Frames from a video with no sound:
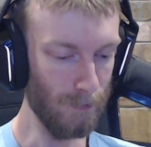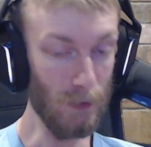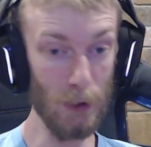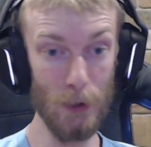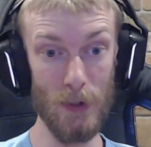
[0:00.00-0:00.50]

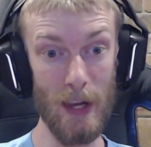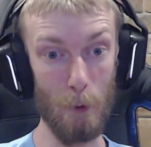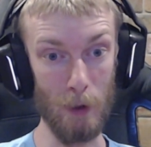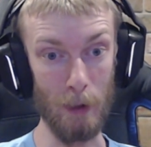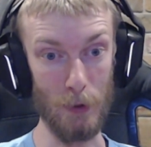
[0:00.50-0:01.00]
because that
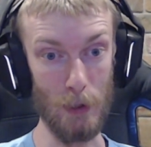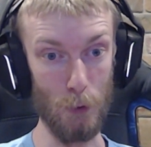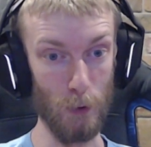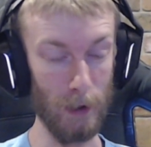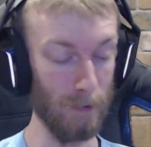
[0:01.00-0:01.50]
one I was
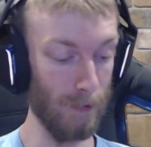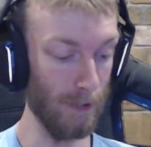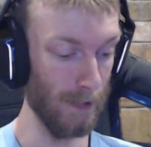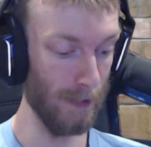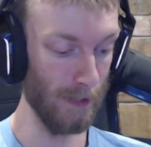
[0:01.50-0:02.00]
enjoying.
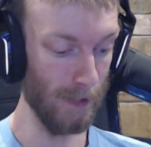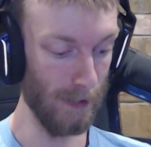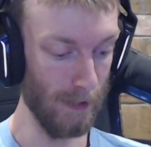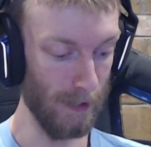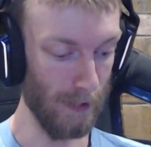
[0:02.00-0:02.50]

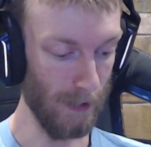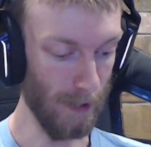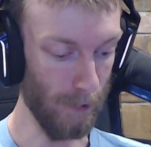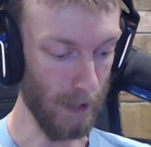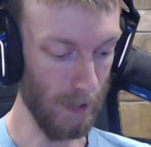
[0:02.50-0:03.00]

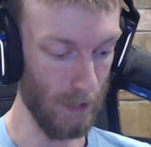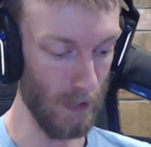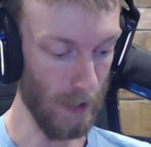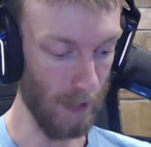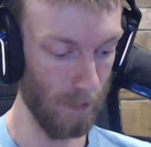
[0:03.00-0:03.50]
Alright, let's see.